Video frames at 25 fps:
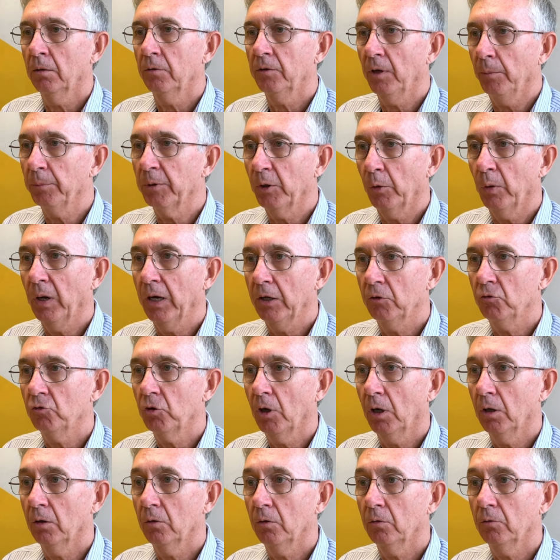The
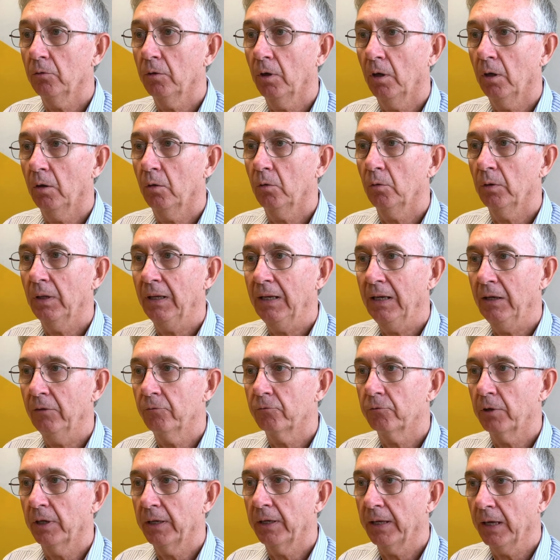WHO told
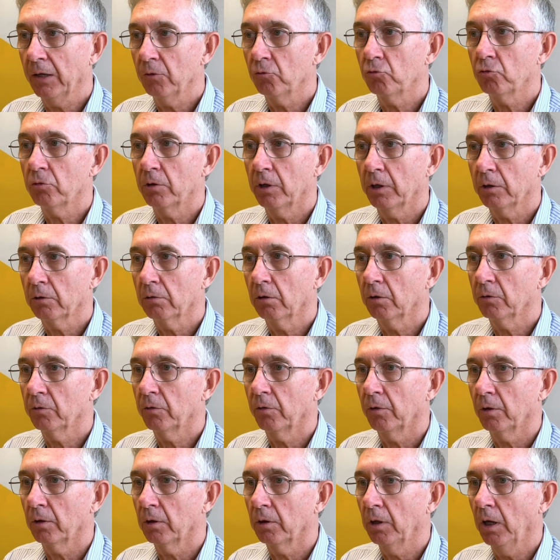every country
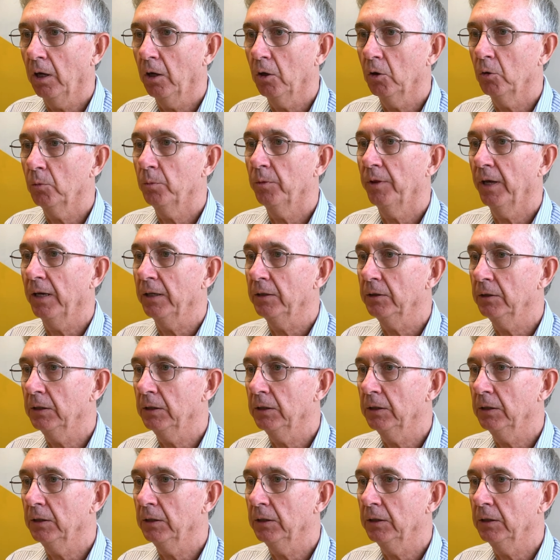across the globe they